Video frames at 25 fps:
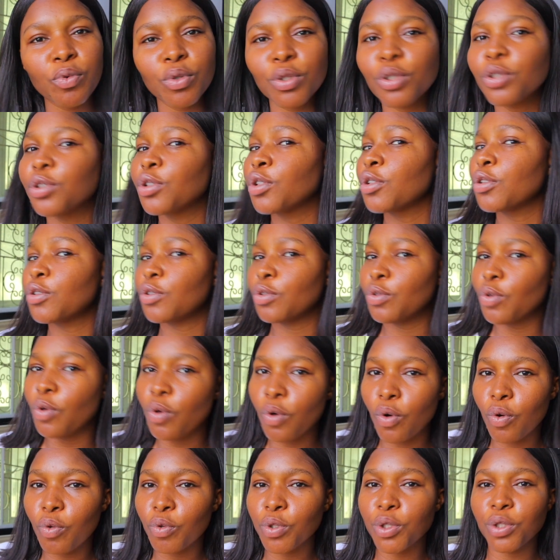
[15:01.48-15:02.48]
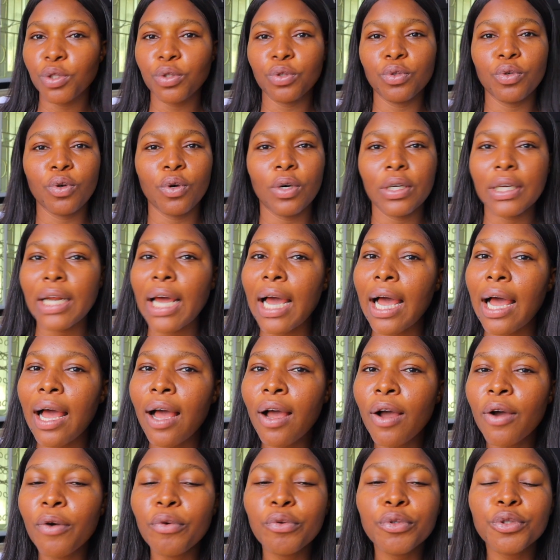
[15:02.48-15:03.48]
we should just go. We shouldn't order.
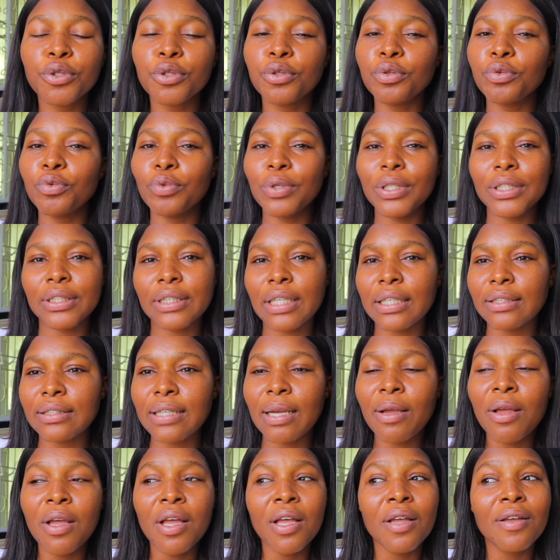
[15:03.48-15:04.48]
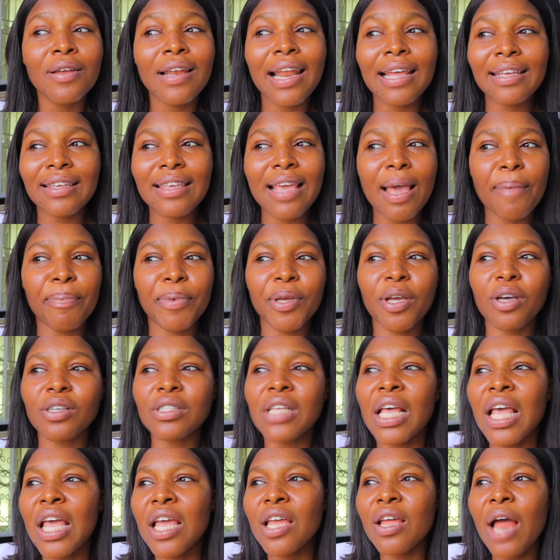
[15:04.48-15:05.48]
We shouldn't waste our time. Like, yeah,
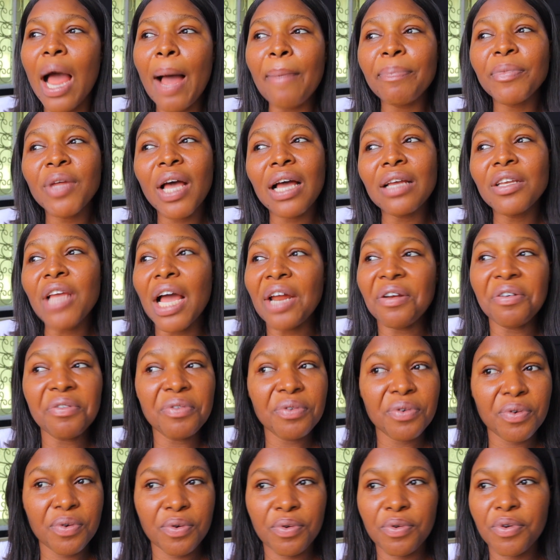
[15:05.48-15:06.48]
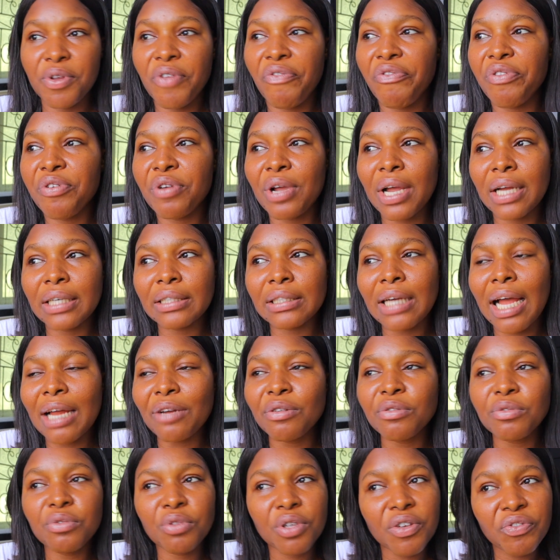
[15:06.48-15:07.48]
because I don't know if you can. I
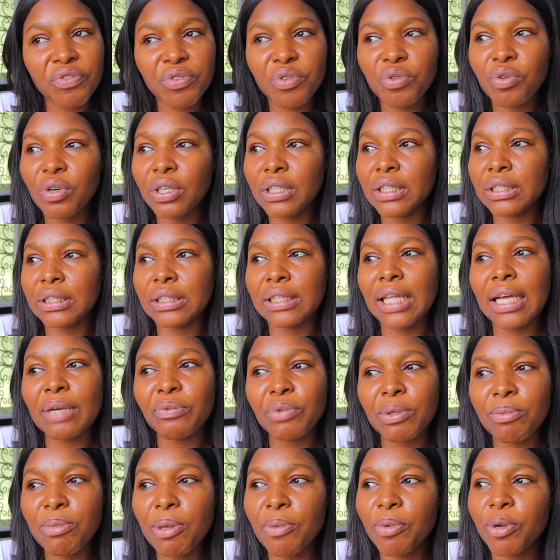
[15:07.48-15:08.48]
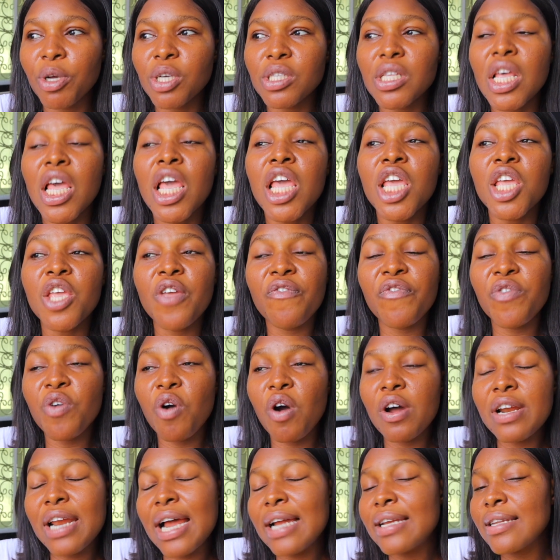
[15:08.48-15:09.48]
don't know if you understand with me, because if you
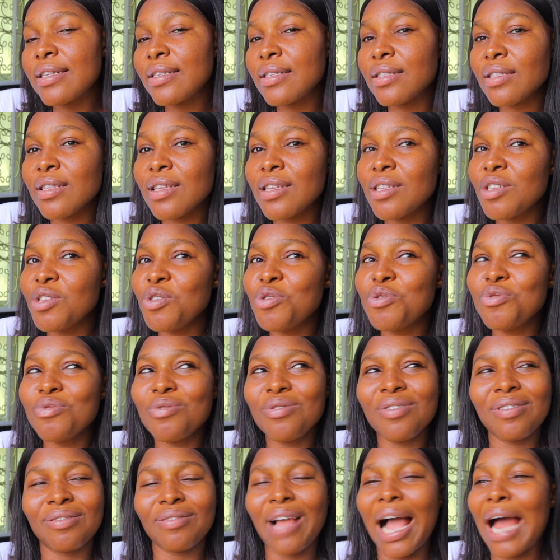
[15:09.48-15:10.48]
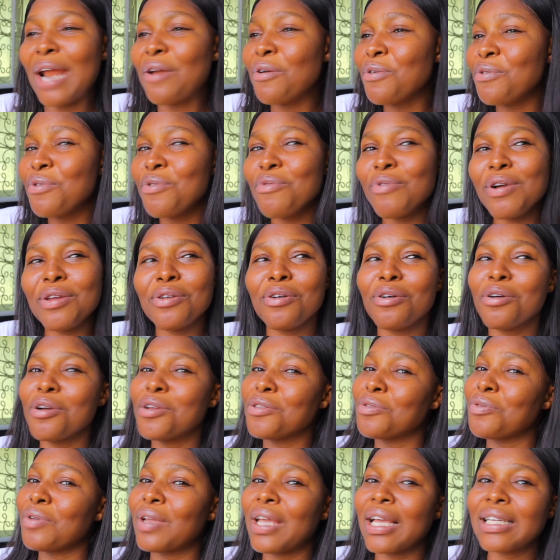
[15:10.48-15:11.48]
order this thing, I don't know when you're
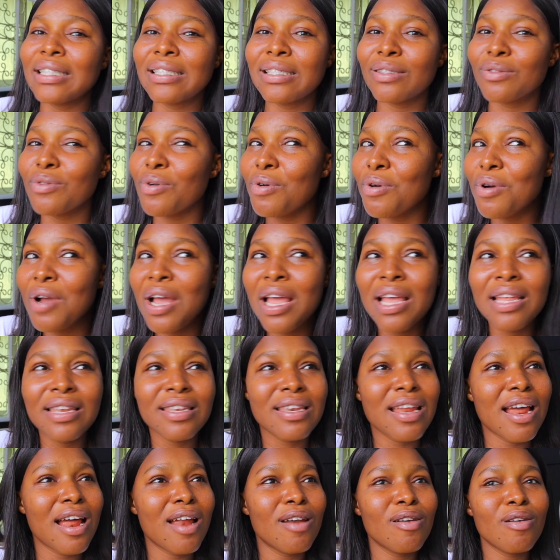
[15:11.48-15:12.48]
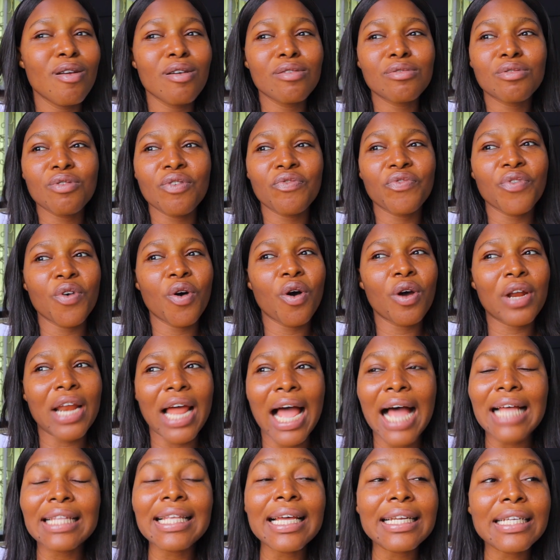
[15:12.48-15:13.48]
going to get it though. There are a lot of order.
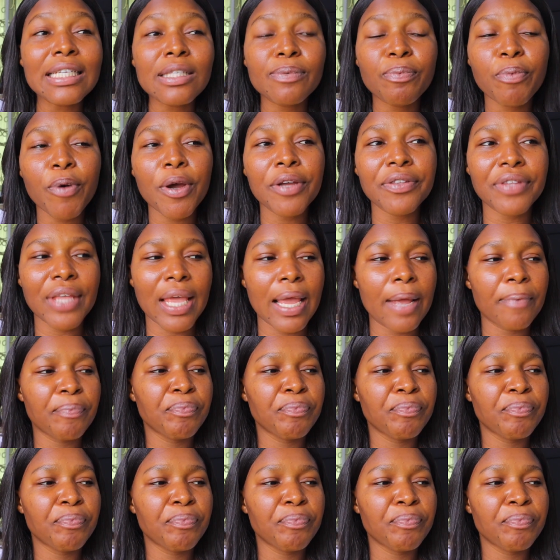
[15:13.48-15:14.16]
At this point,